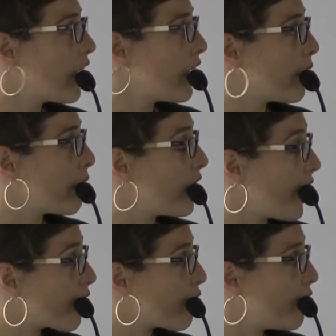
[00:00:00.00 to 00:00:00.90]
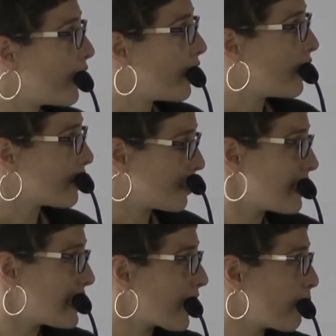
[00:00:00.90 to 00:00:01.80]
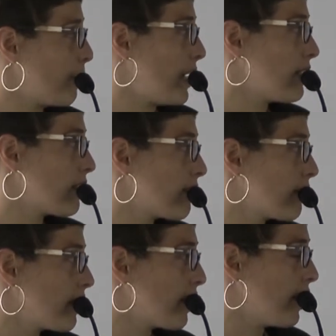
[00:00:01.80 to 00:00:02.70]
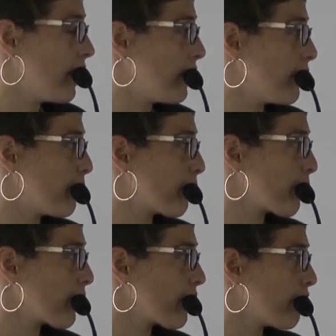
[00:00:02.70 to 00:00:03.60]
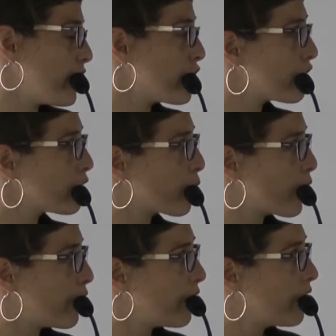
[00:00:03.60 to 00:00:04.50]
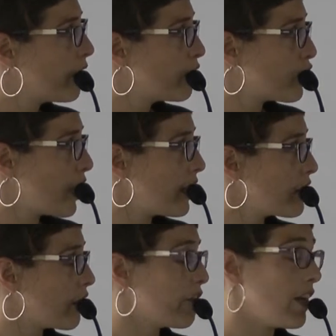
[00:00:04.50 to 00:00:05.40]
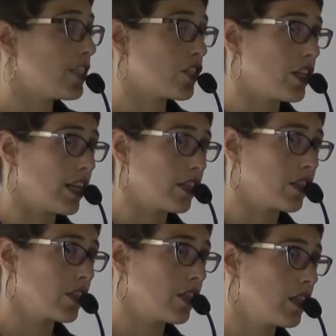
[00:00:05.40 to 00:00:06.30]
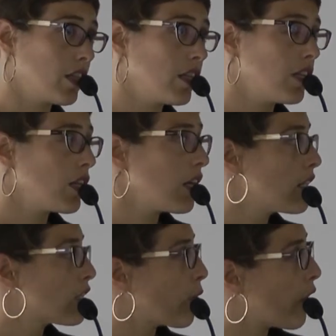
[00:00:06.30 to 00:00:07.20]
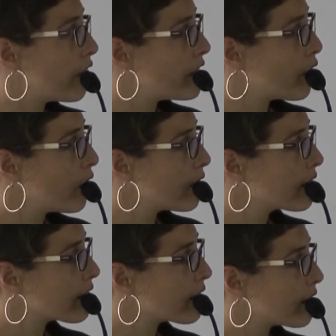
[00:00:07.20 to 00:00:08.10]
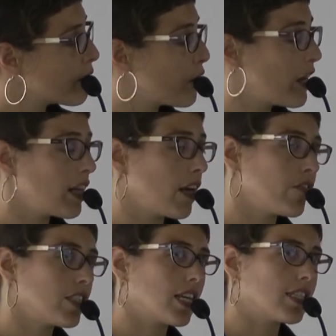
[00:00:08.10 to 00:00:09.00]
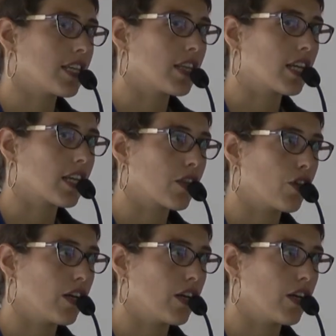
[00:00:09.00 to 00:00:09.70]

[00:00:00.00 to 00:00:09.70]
The second best features were change and fast change. So our results really emphasize, I think,